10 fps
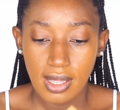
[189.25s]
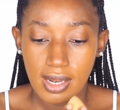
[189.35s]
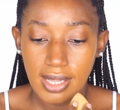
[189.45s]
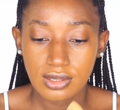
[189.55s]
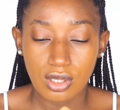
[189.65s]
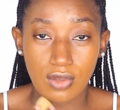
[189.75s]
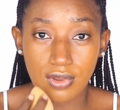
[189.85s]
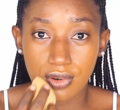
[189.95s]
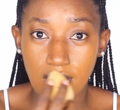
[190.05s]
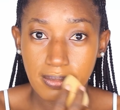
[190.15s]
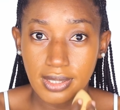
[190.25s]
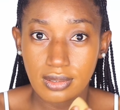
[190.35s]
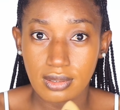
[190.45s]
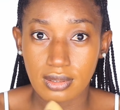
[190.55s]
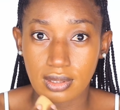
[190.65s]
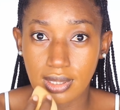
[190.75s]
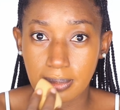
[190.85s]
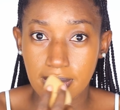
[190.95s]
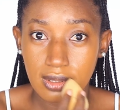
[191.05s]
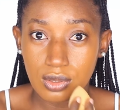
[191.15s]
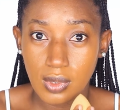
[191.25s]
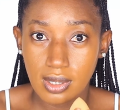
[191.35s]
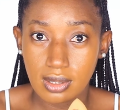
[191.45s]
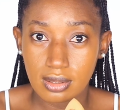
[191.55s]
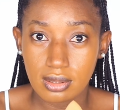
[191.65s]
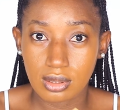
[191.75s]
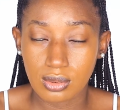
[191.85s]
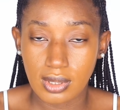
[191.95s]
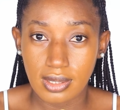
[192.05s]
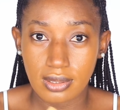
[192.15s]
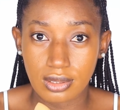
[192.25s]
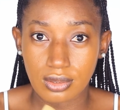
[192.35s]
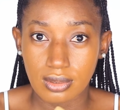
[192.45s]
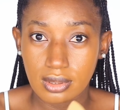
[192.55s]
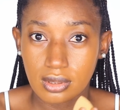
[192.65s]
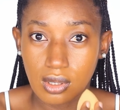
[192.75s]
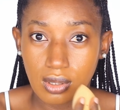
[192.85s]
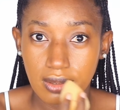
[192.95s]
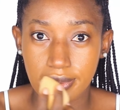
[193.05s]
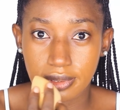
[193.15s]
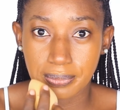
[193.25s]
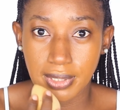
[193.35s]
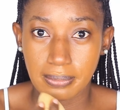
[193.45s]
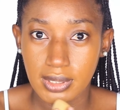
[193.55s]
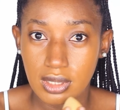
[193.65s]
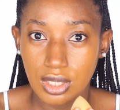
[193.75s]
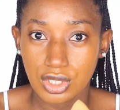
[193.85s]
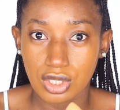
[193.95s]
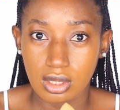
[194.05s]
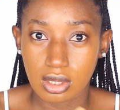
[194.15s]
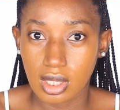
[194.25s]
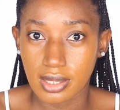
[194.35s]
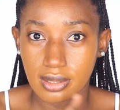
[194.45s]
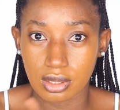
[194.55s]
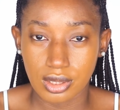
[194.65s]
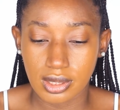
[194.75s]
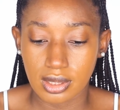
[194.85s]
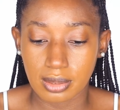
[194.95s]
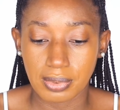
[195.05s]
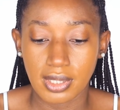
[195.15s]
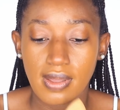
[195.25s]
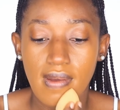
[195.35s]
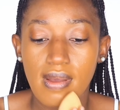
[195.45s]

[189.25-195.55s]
I like to cover around my lips as well, so that all the pigmentation can just disappear.